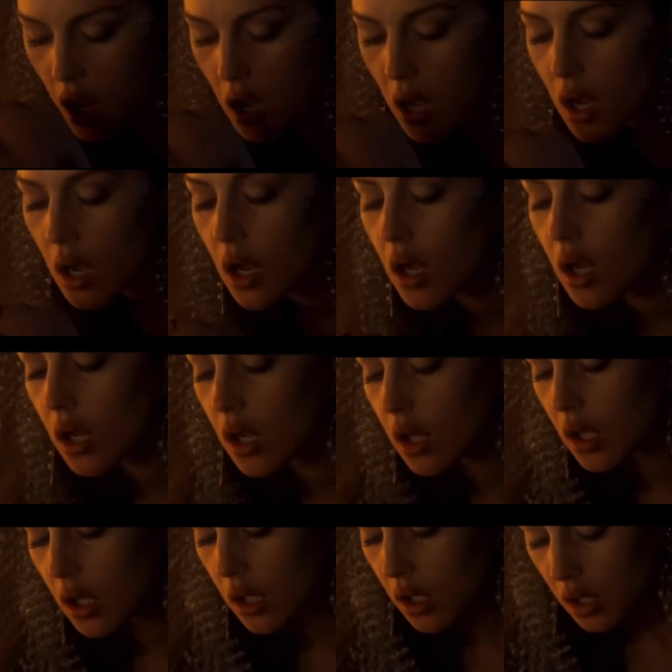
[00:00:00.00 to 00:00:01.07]

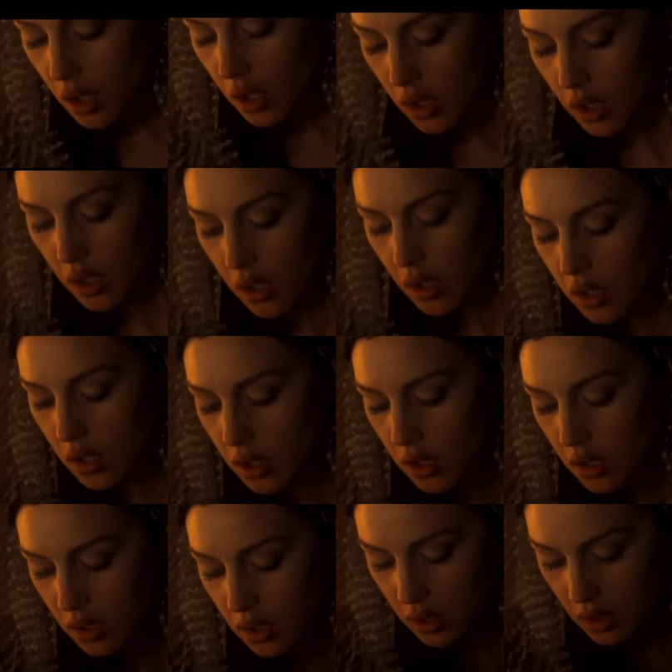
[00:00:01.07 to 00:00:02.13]

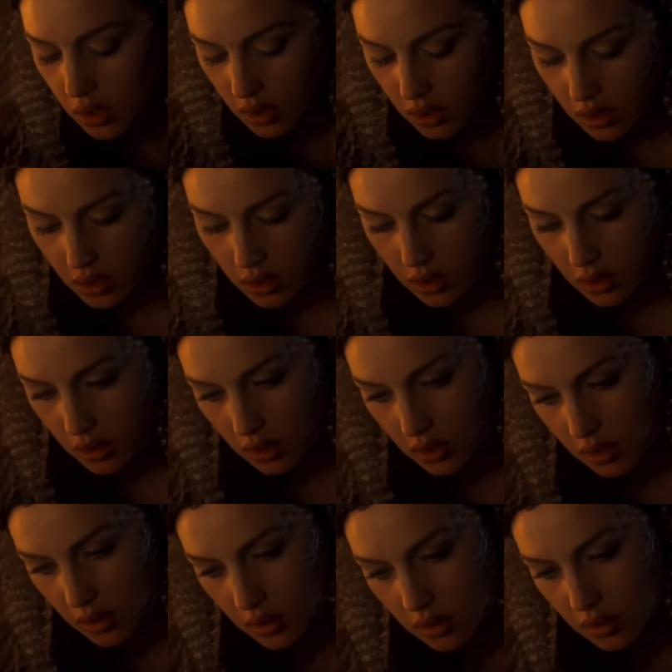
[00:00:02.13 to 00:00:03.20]

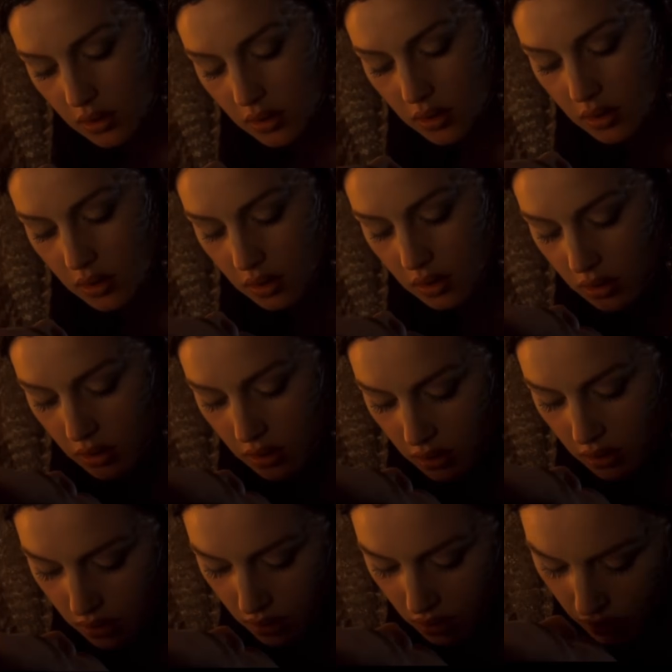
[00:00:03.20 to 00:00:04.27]
[no speech]